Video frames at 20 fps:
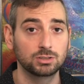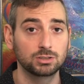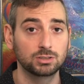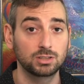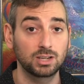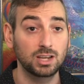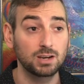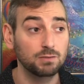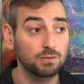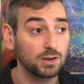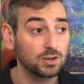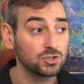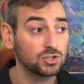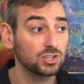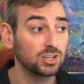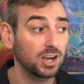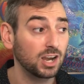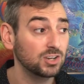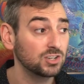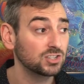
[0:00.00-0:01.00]
And eventually
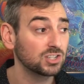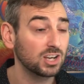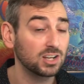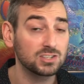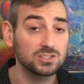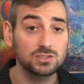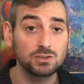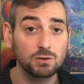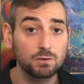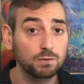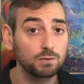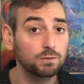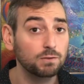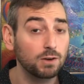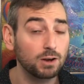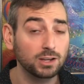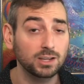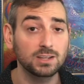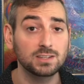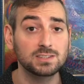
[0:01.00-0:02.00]
I just got so
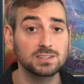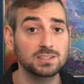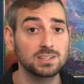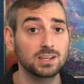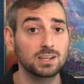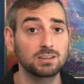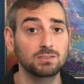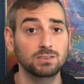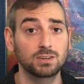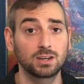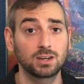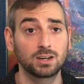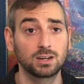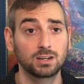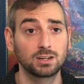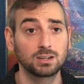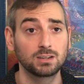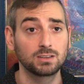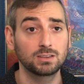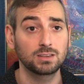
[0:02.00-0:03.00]
fucking sick of it
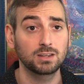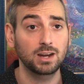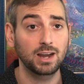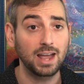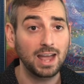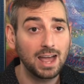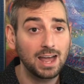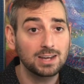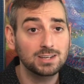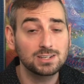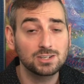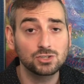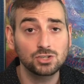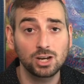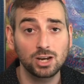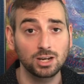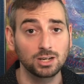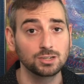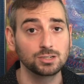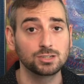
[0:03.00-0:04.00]
that I had to
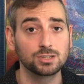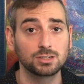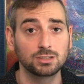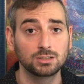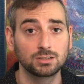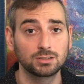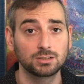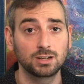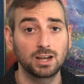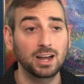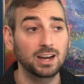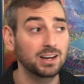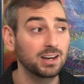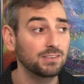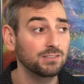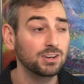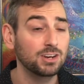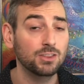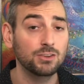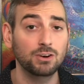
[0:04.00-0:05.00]
change. I didn't have
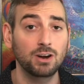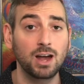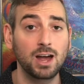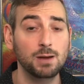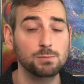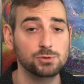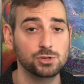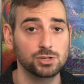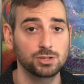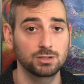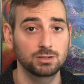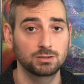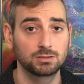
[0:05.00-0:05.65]
another option.